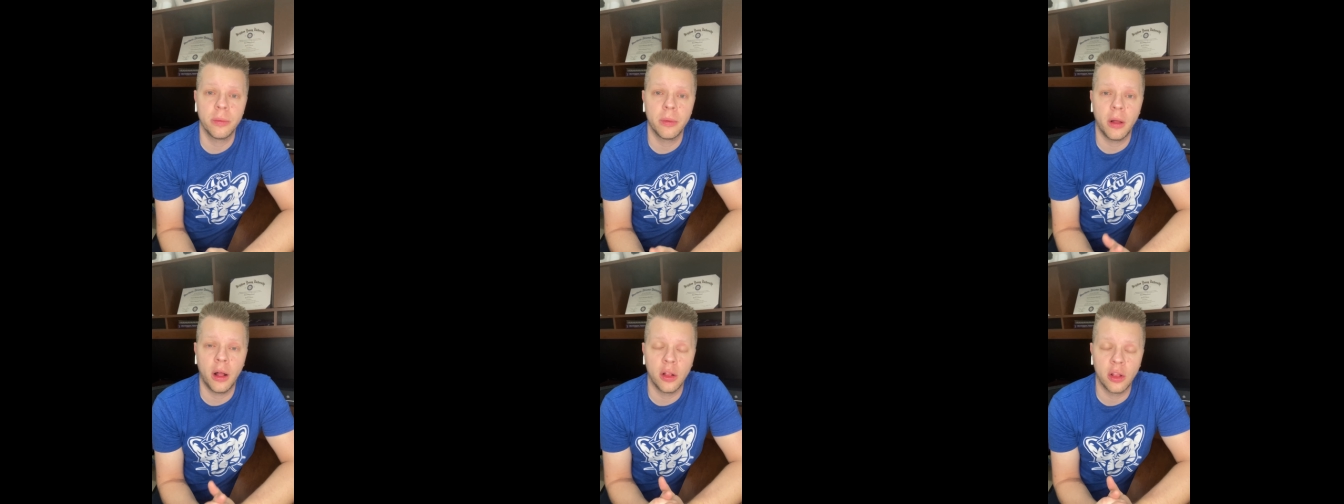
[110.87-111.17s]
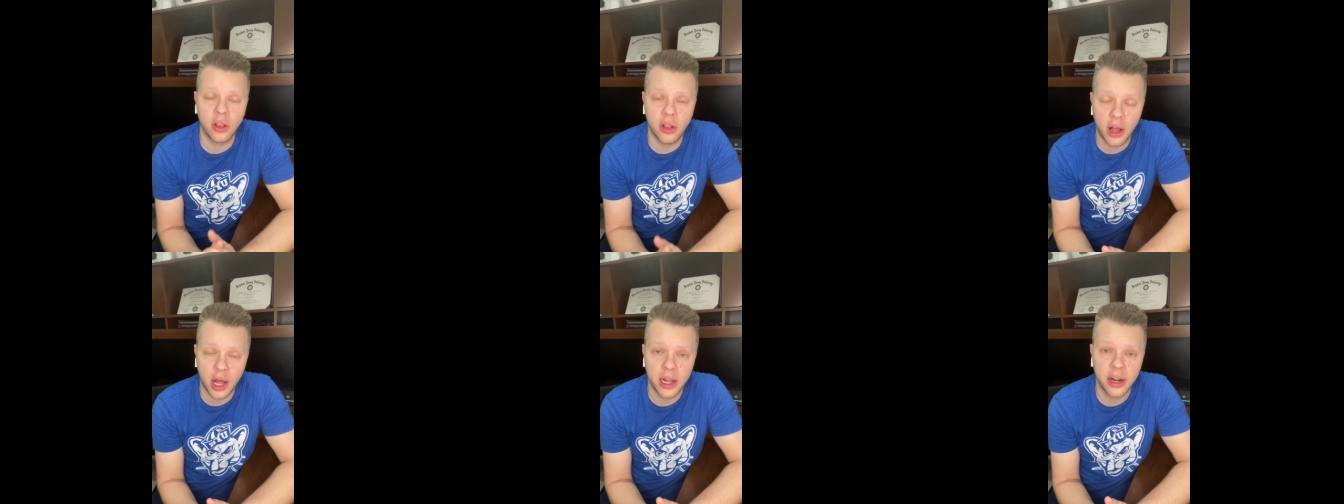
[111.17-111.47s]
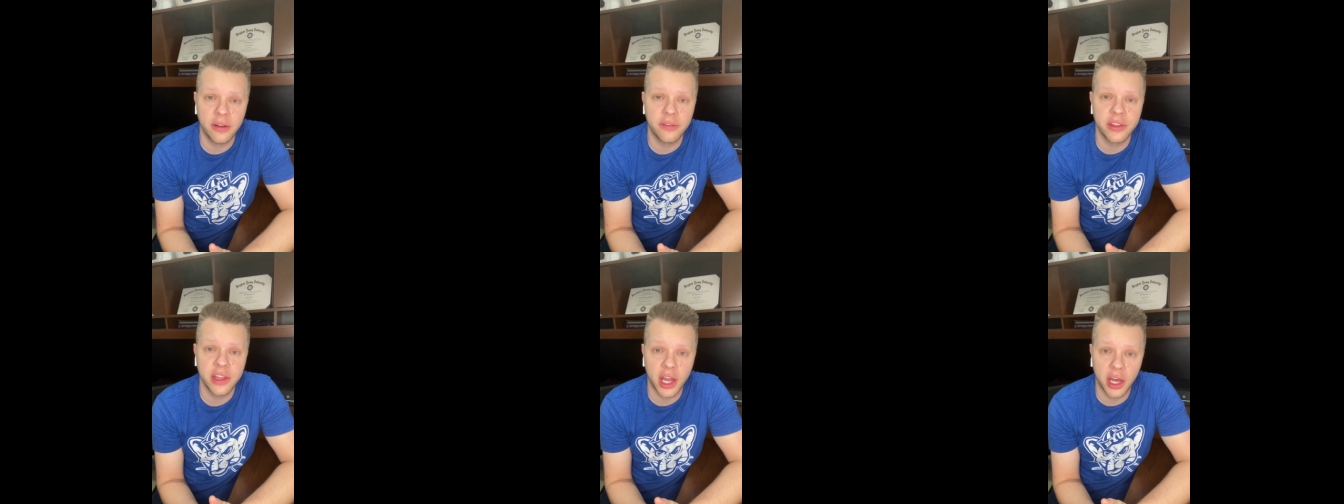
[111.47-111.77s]
a lot
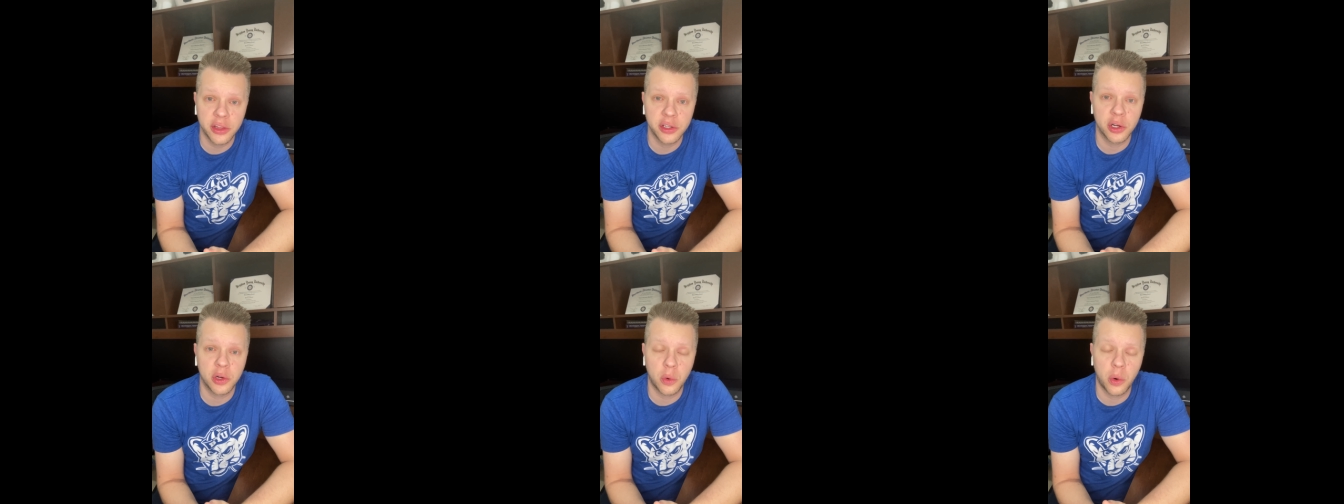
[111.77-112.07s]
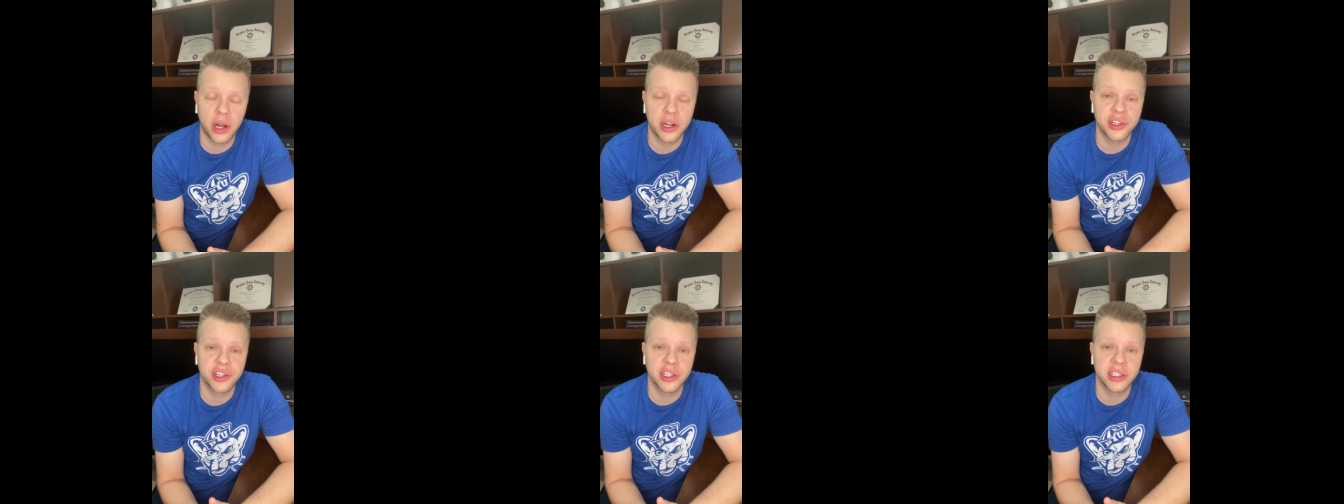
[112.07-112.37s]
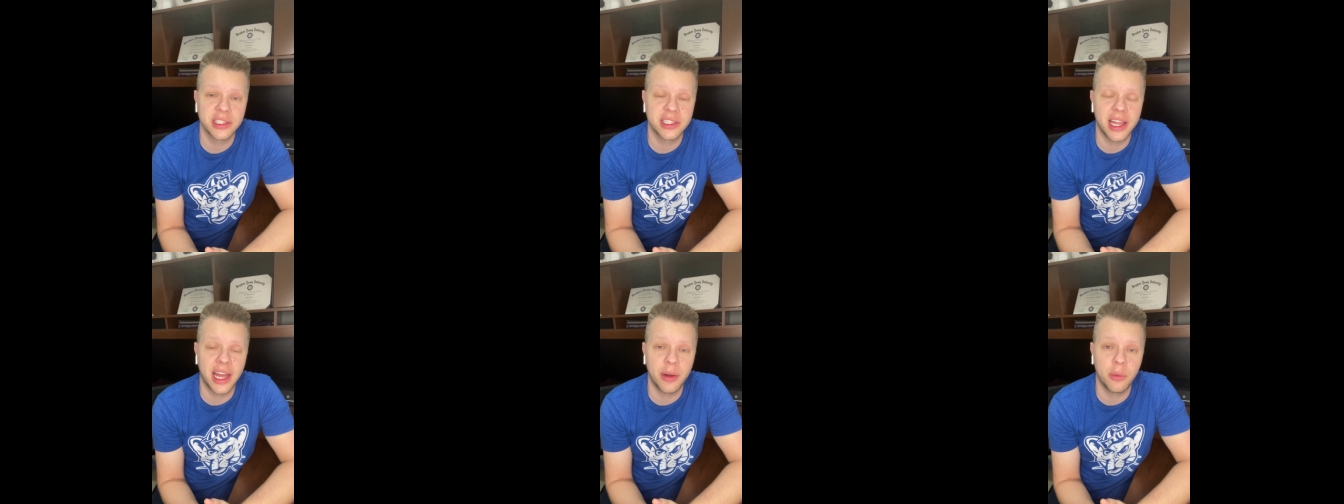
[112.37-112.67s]
of the other
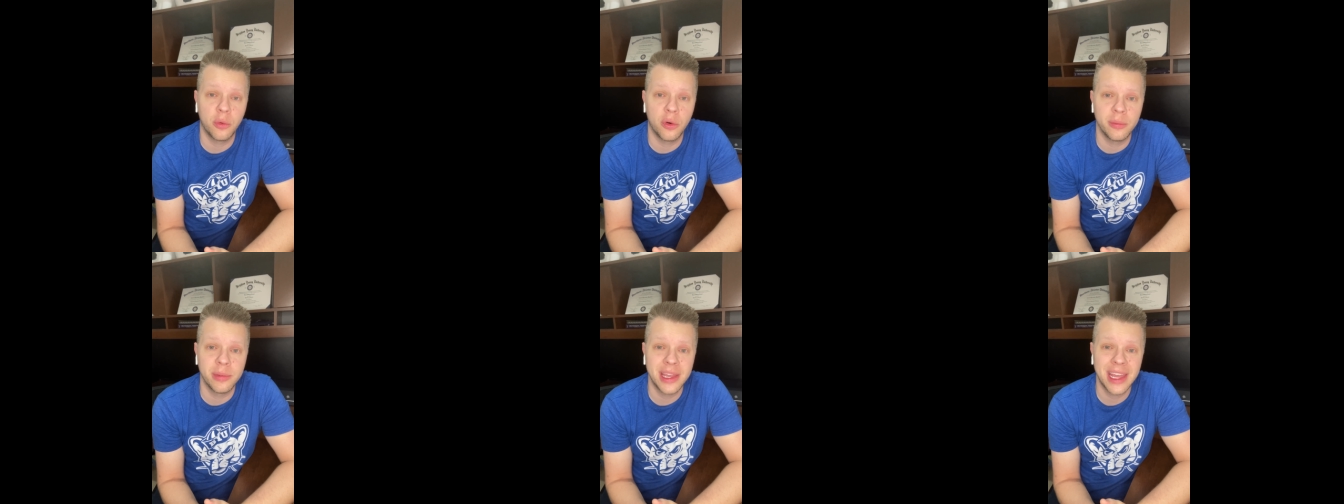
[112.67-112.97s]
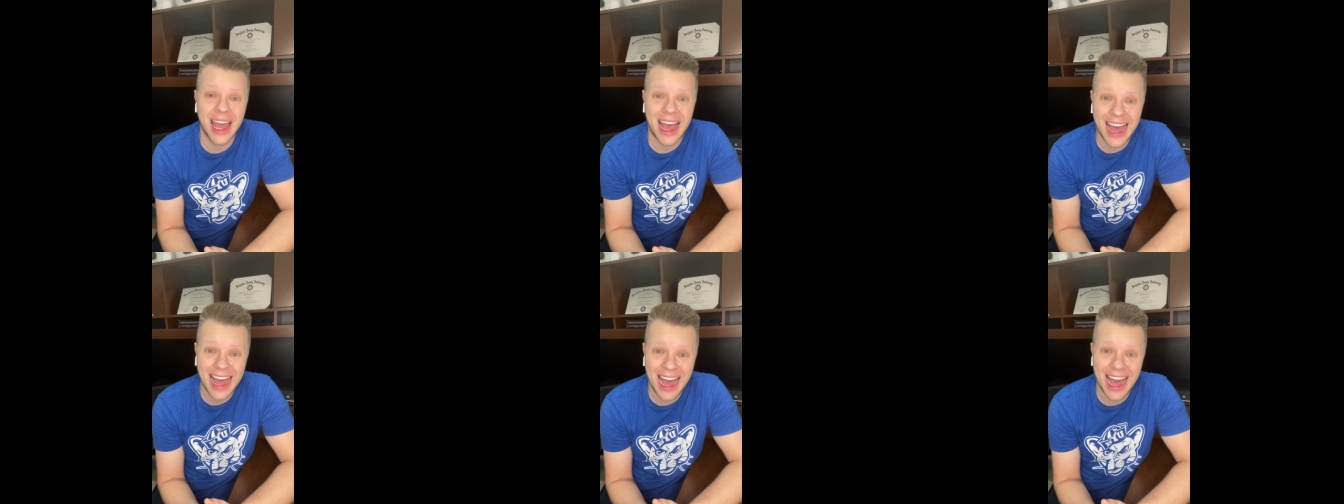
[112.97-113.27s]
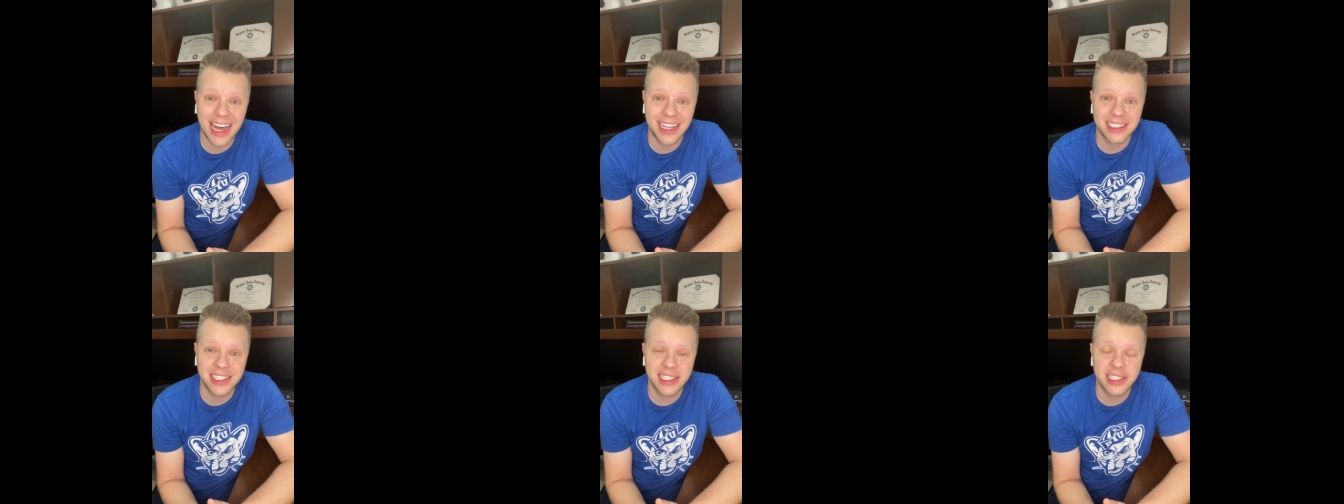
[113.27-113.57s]
questions that will be
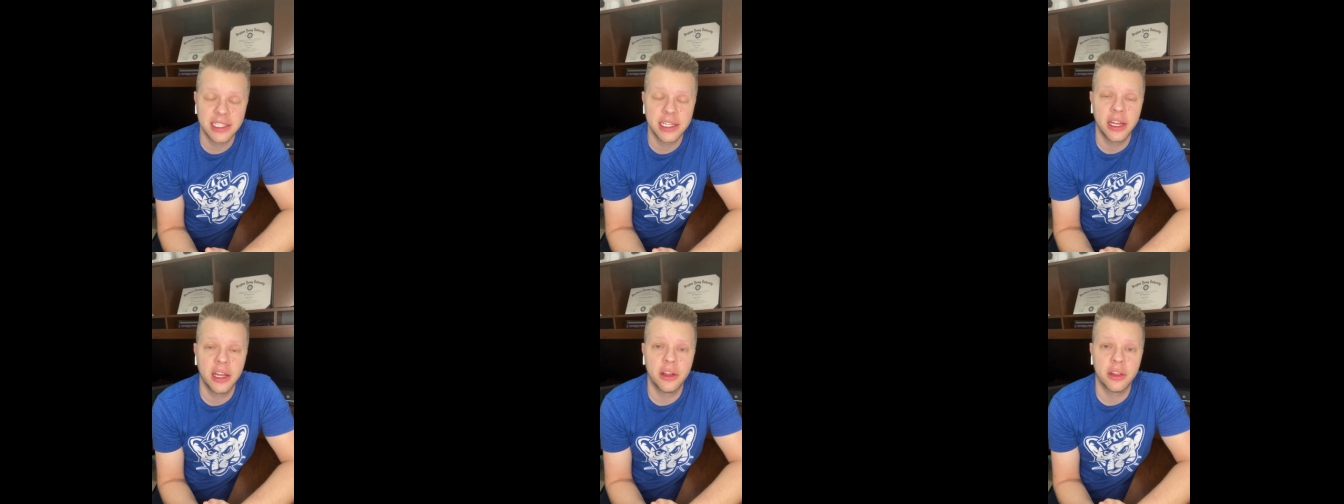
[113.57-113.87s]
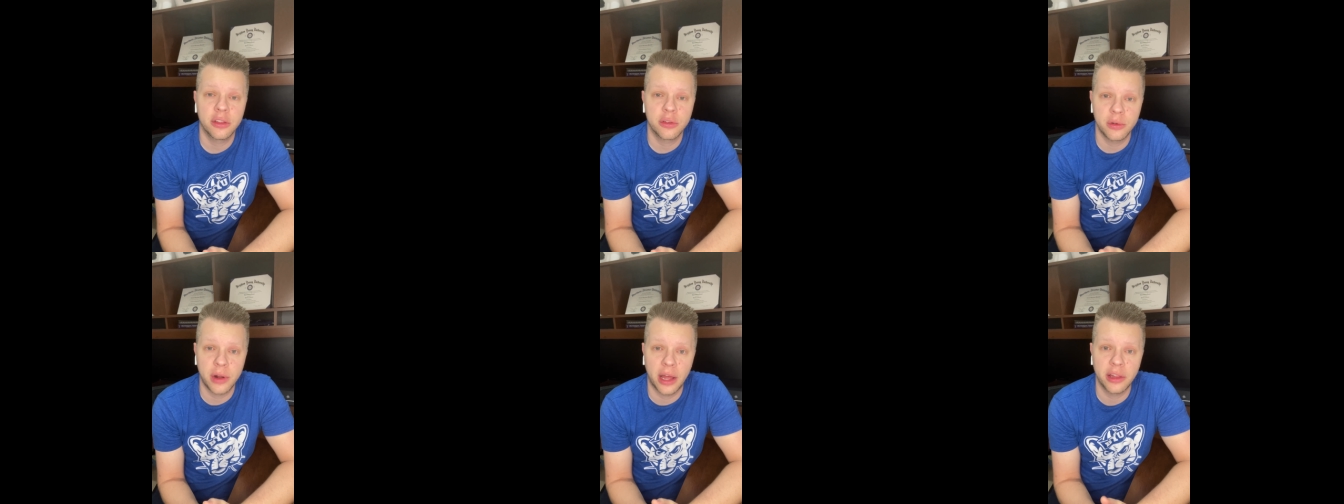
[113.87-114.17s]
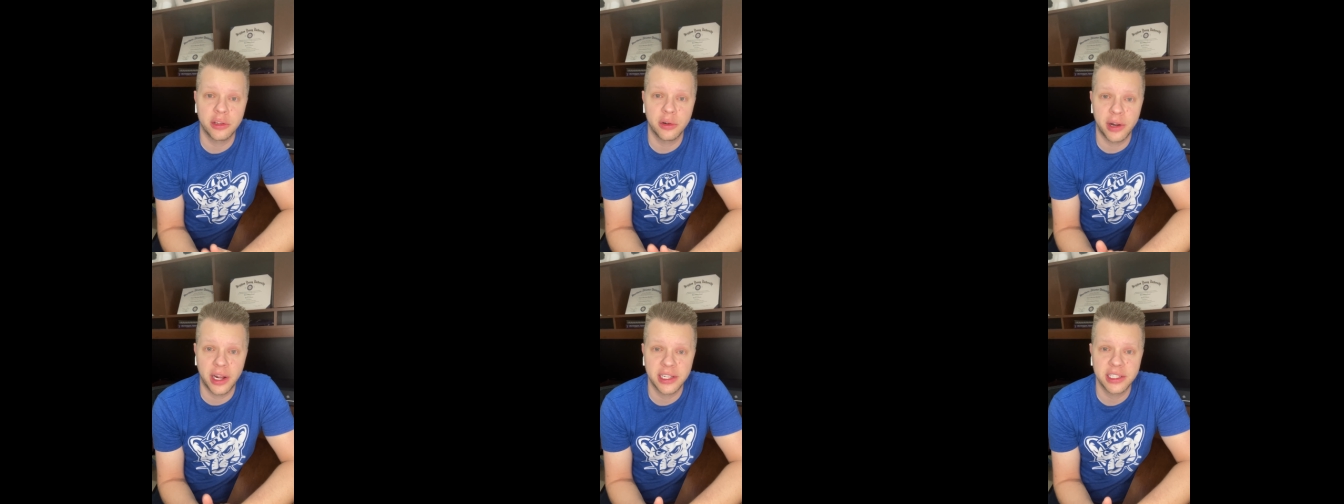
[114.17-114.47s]
asked
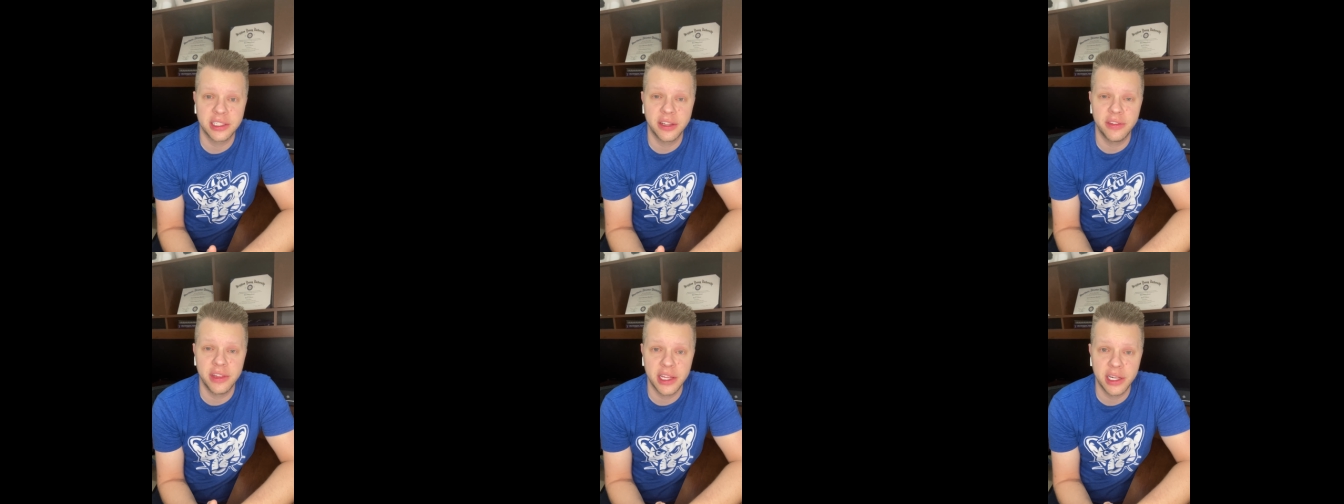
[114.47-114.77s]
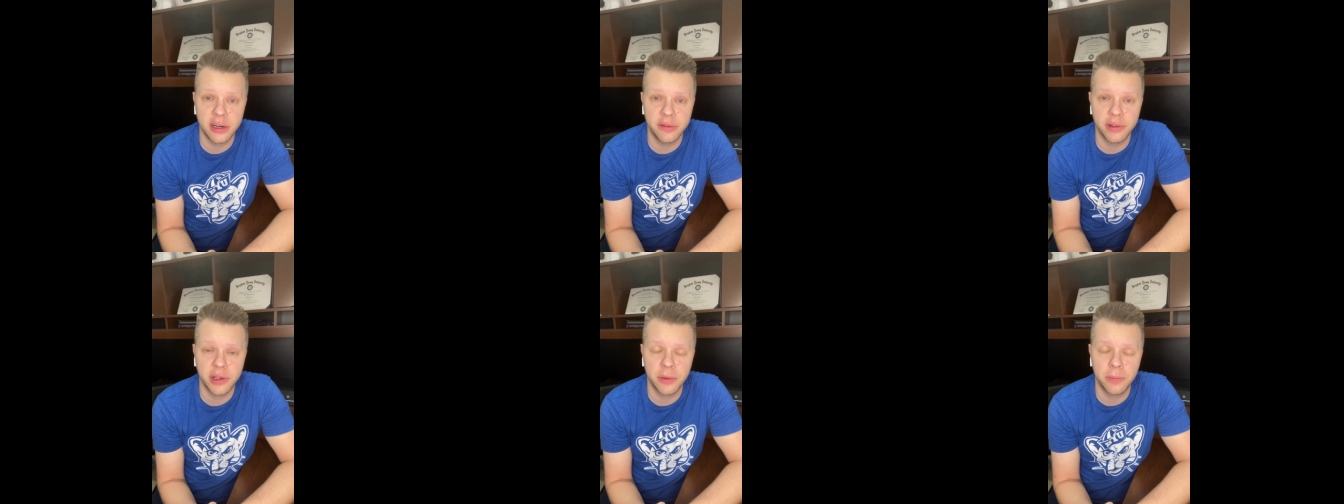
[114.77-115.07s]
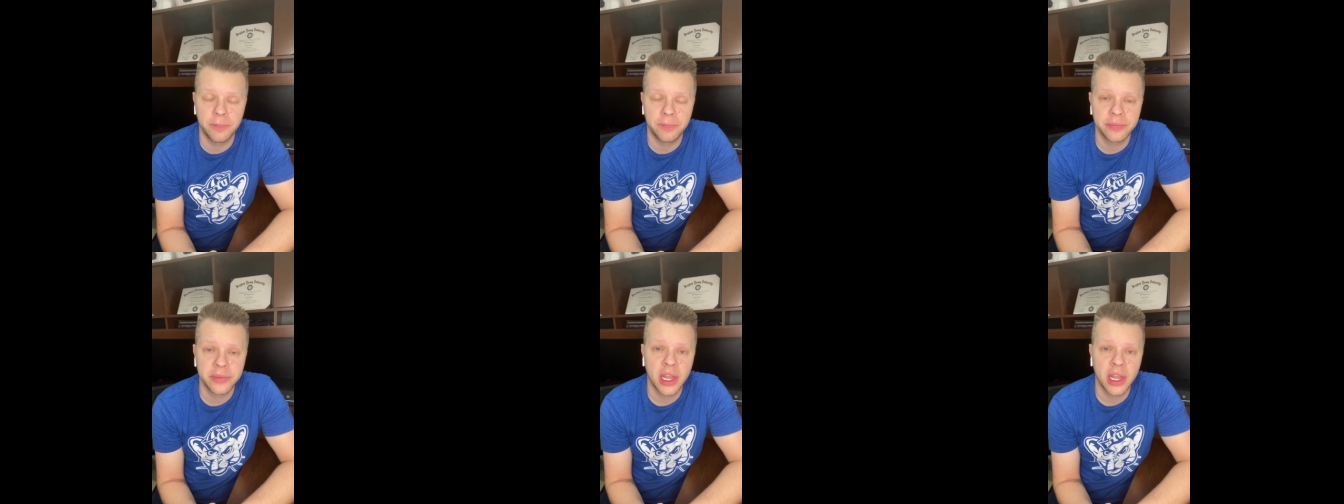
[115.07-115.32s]
throughout the rest of the interview.